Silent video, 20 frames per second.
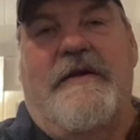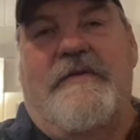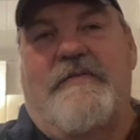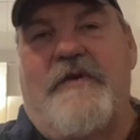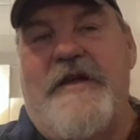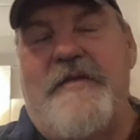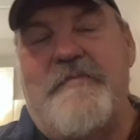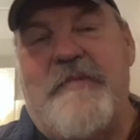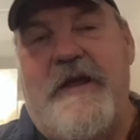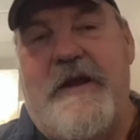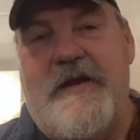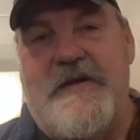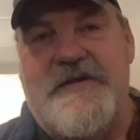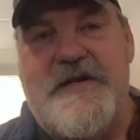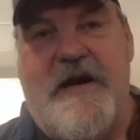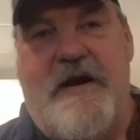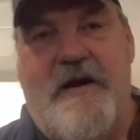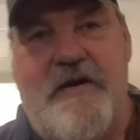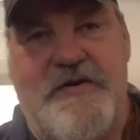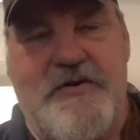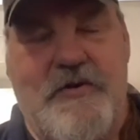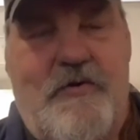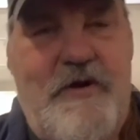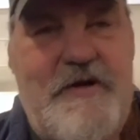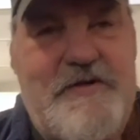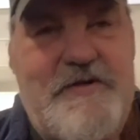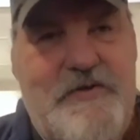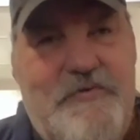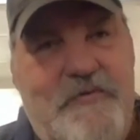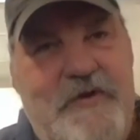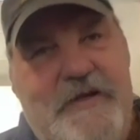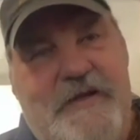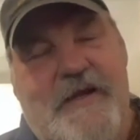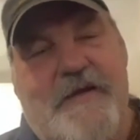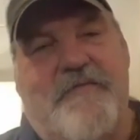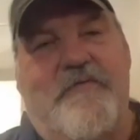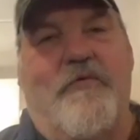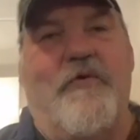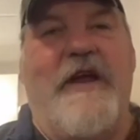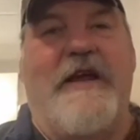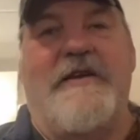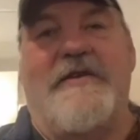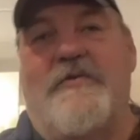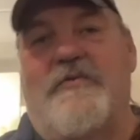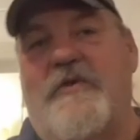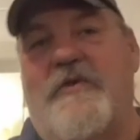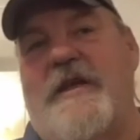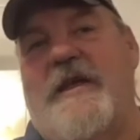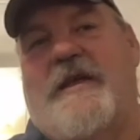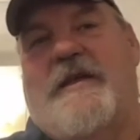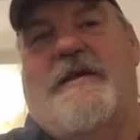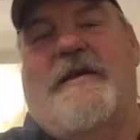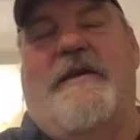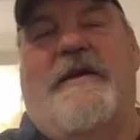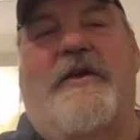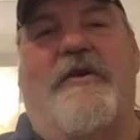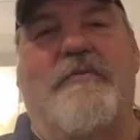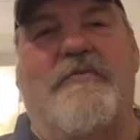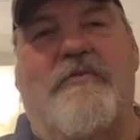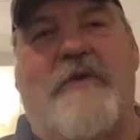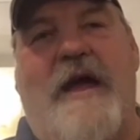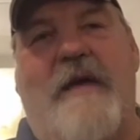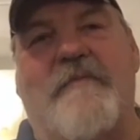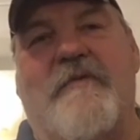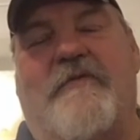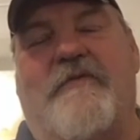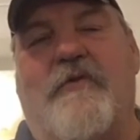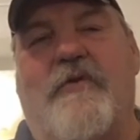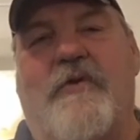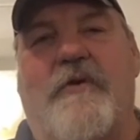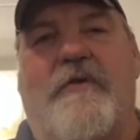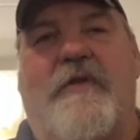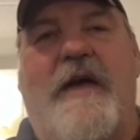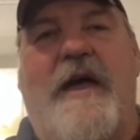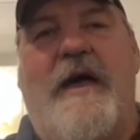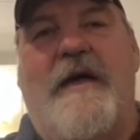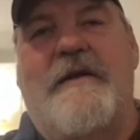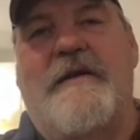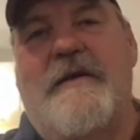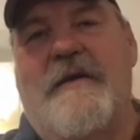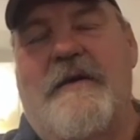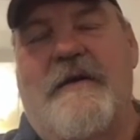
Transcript: we had been in territory, so we lived week to week you know, right before that.